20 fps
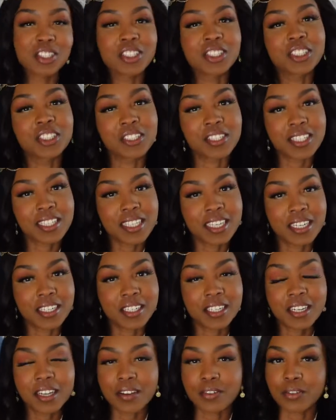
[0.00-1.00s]
girl
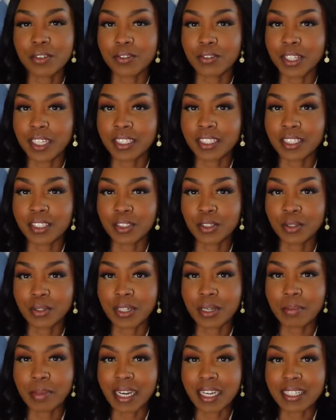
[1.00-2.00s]
Tiera of Reflected
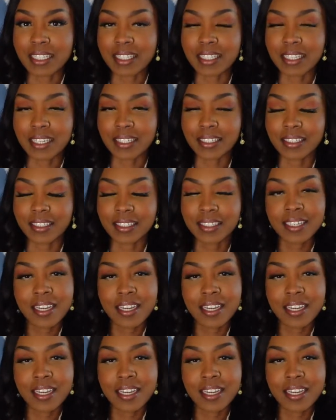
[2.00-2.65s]
Glory by Tiera.